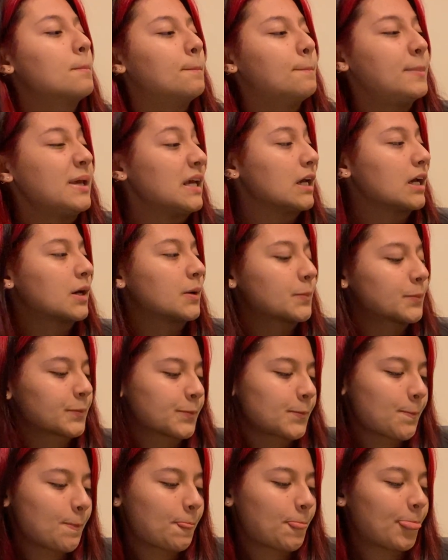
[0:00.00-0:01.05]
beak.
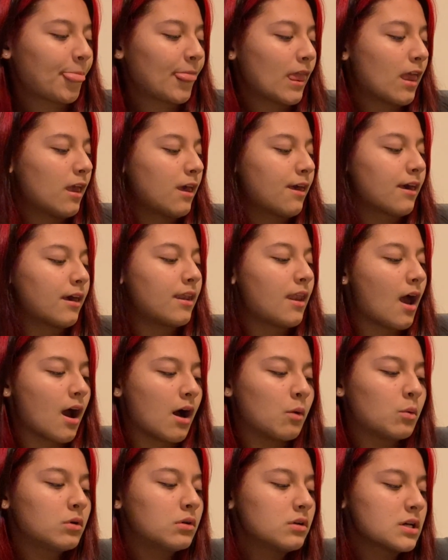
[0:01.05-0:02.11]
An
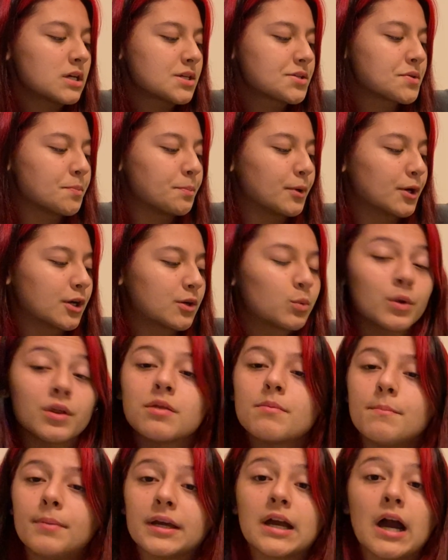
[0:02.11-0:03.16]
owl is a bird
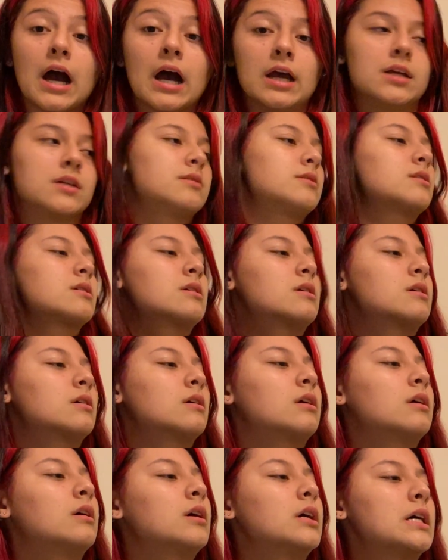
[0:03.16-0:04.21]
with big eyes.
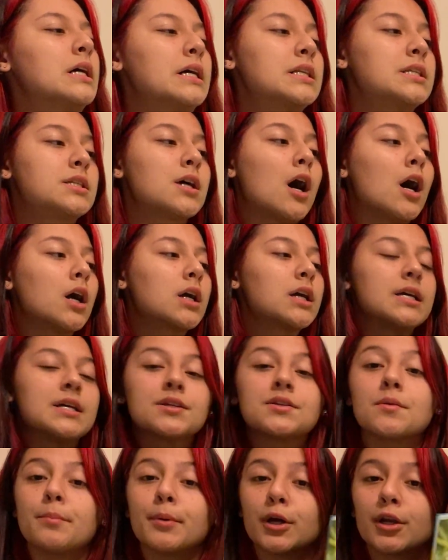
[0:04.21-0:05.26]
A duck
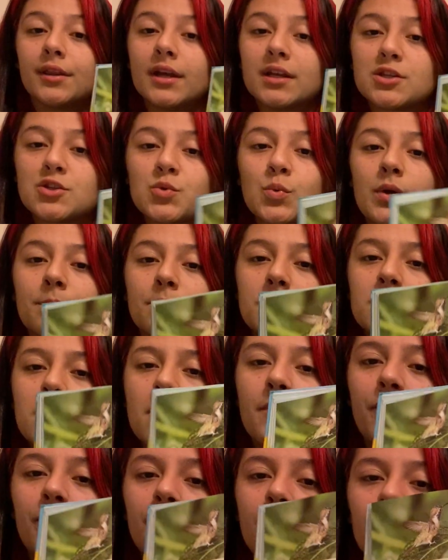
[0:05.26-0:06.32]
is a bird that swims.
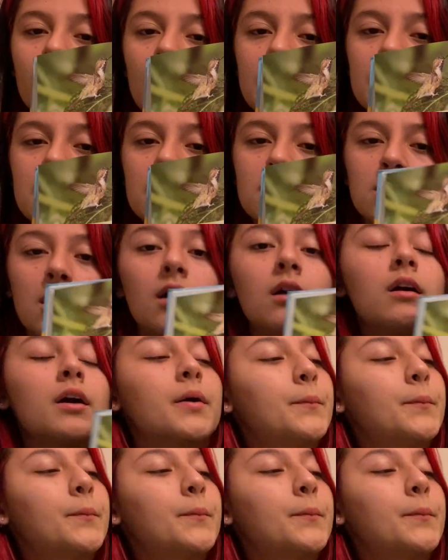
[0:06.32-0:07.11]
That's a duck.